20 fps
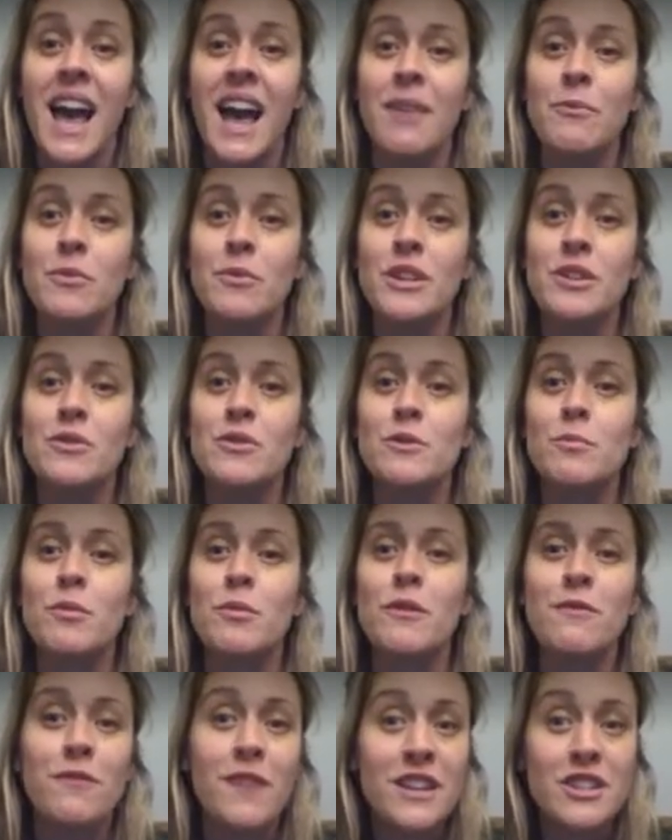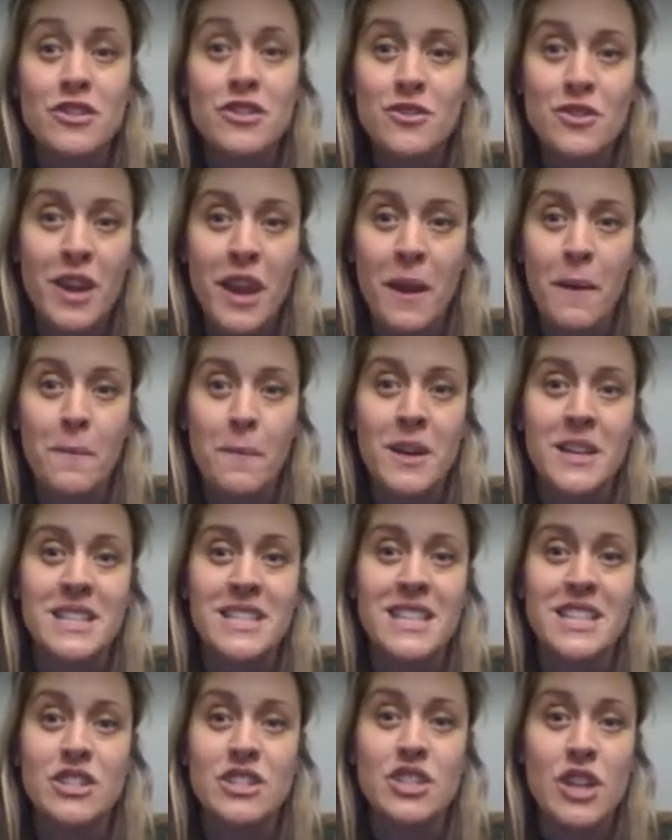We use professional
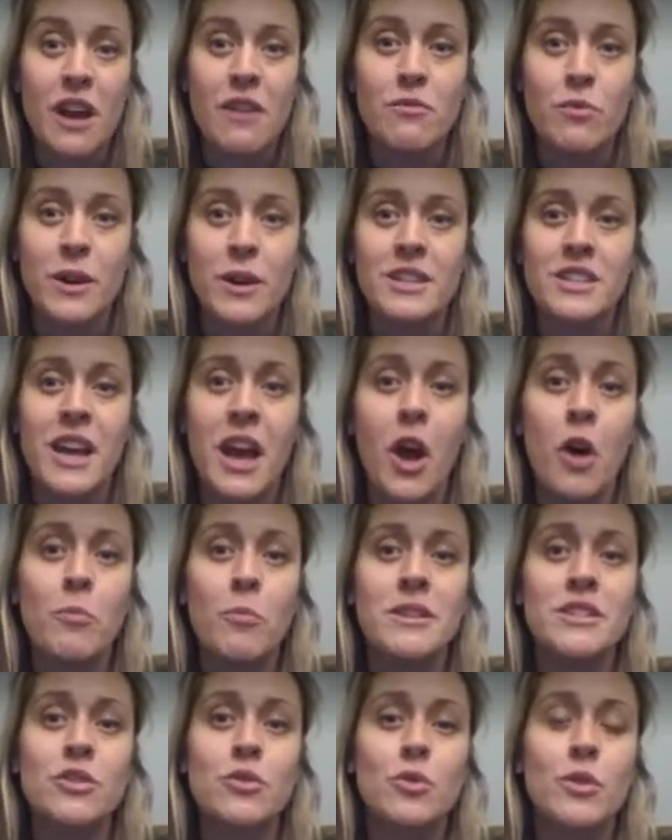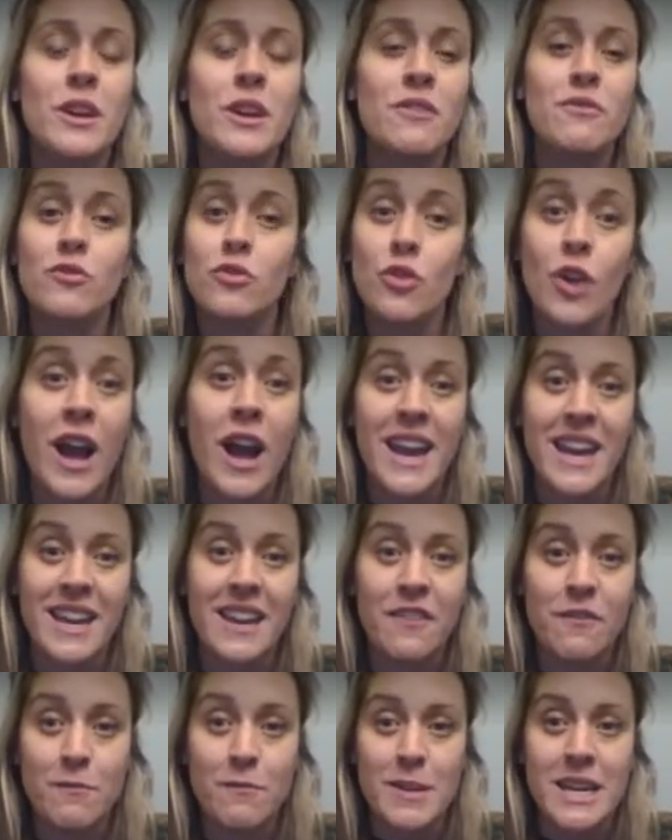cameras and software to help us create a
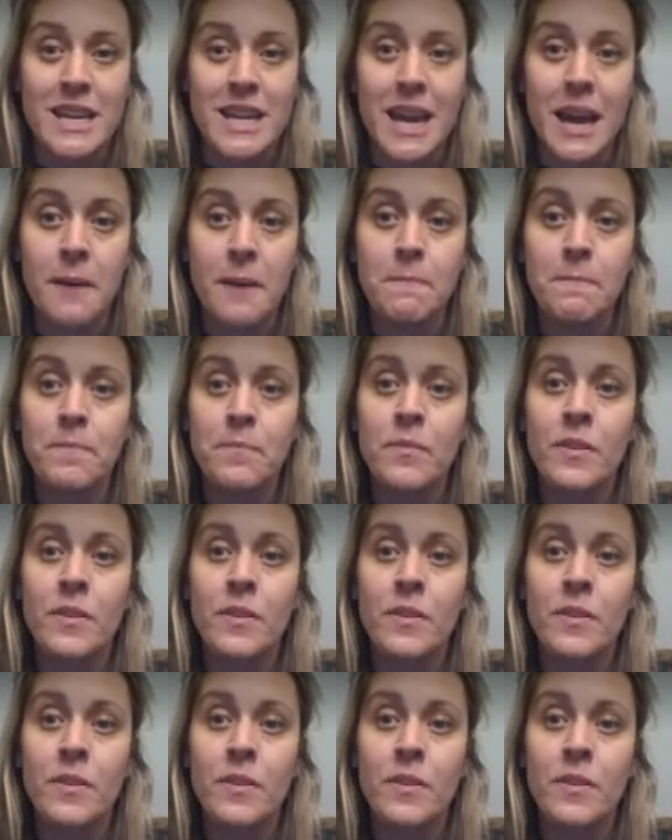variety of media.